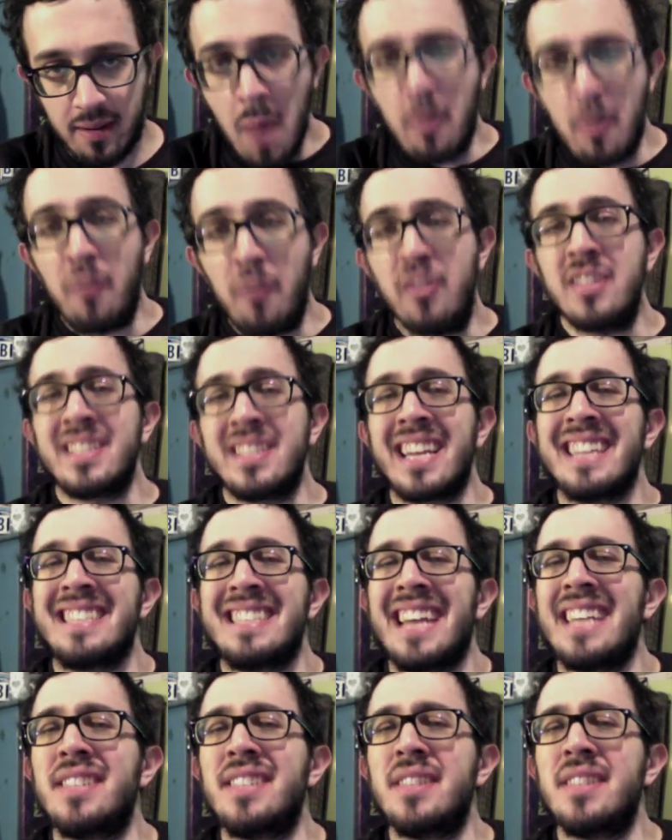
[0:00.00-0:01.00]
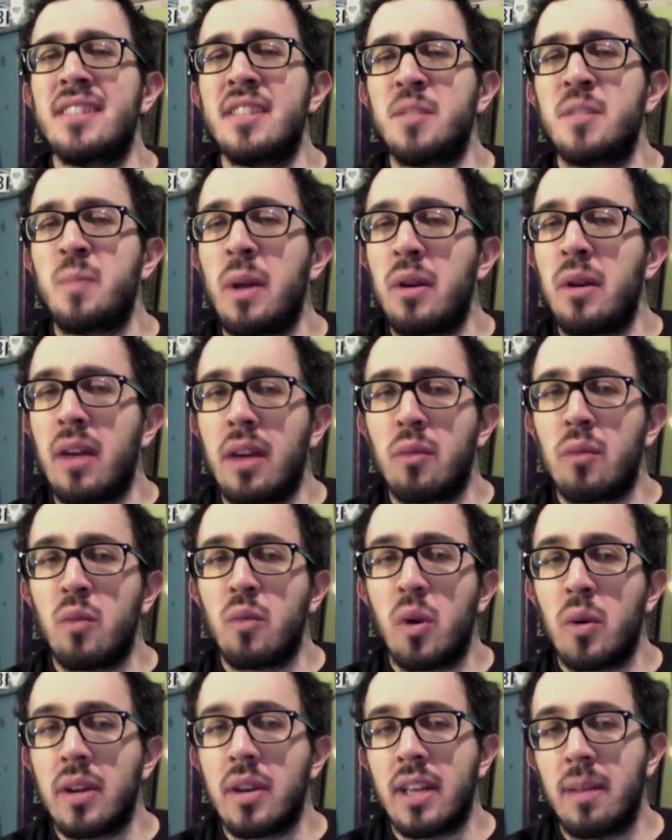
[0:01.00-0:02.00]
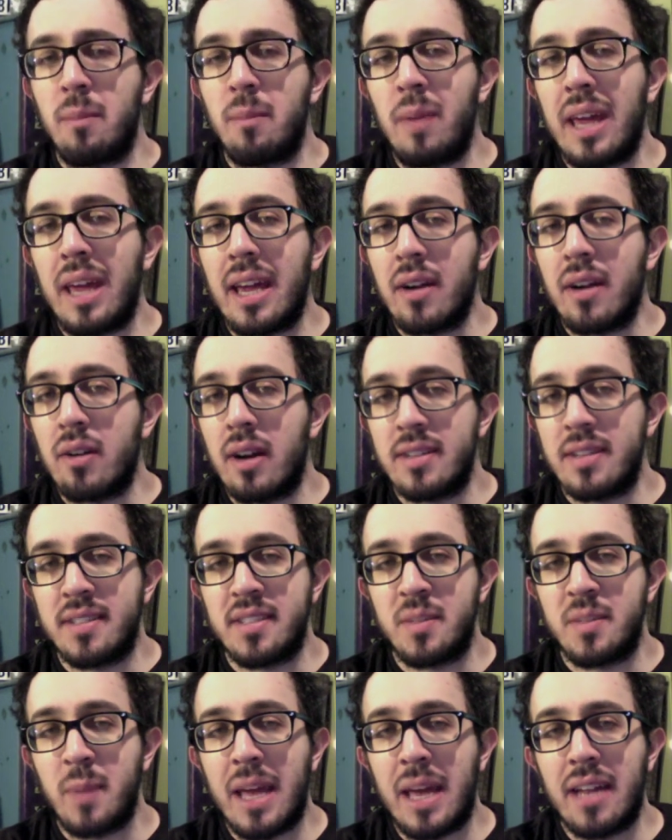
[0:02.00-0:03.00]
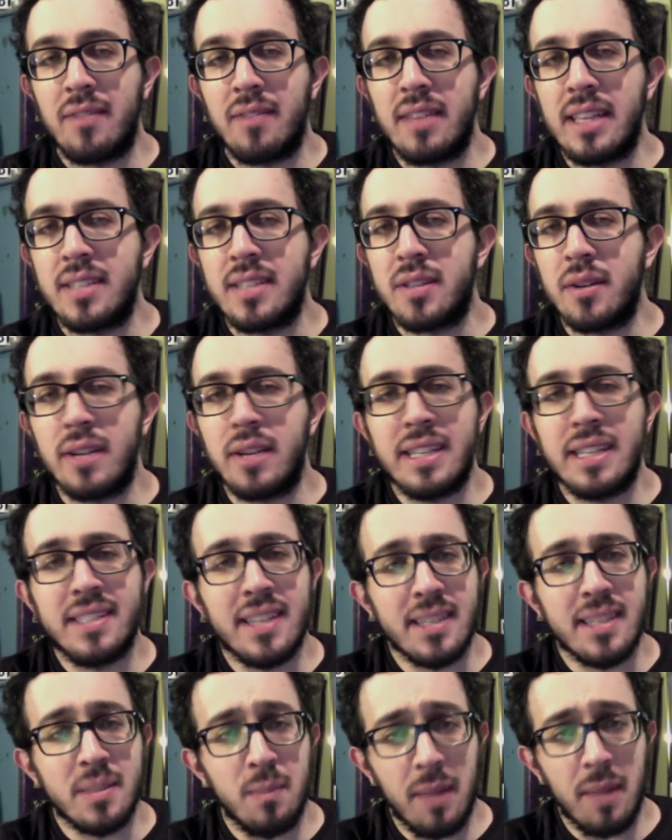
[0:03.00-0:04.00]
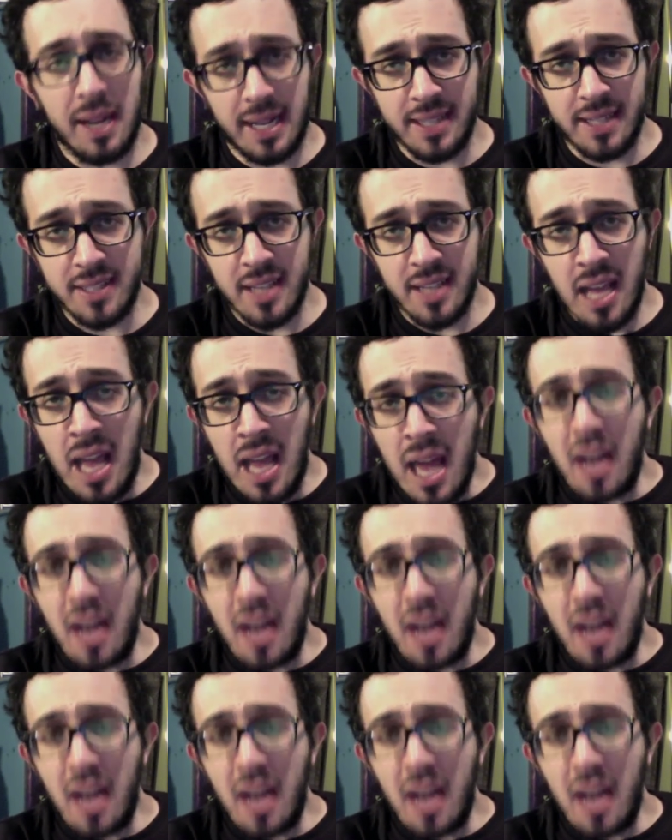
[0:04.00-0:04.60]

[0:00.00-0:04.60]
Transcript: But for as contentious as Beauty and Ruin can be across the span of these 36 minutes,